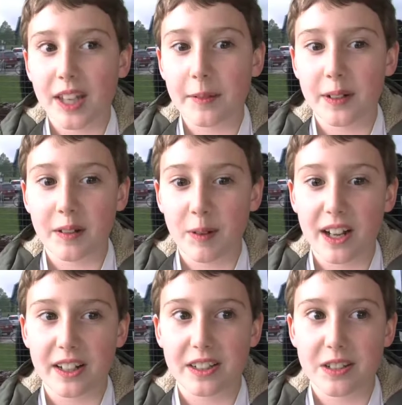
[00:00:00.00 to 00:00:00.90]
Even
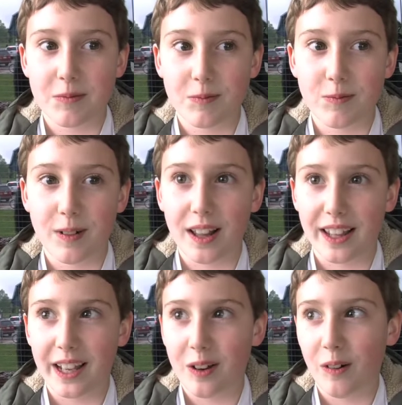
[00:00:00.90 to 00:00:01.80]
when it's
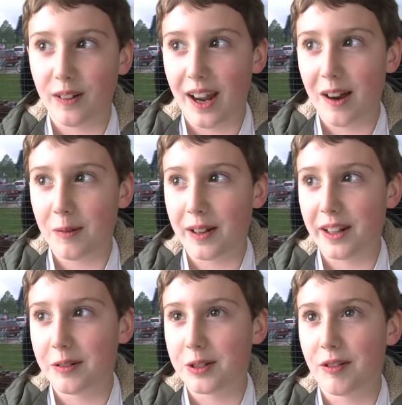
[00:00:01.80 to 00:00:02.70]
really cold out,
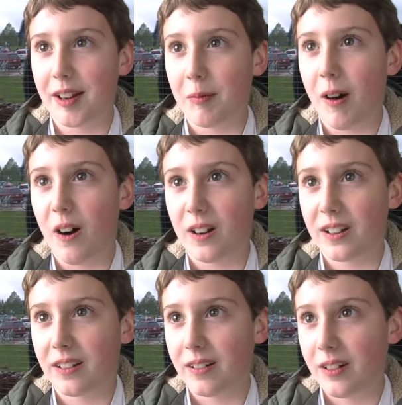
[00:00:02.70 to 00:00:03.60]
we usually
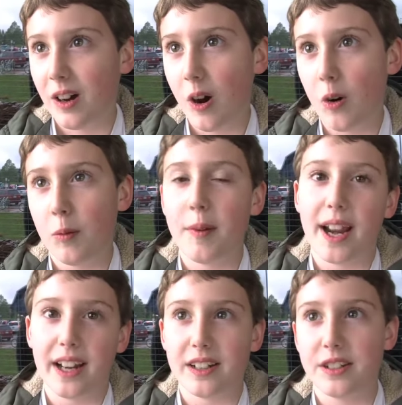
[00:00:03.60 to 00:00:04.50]
walk home
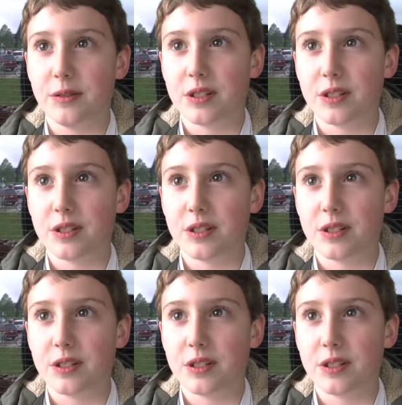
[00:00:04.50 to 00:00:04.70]
and to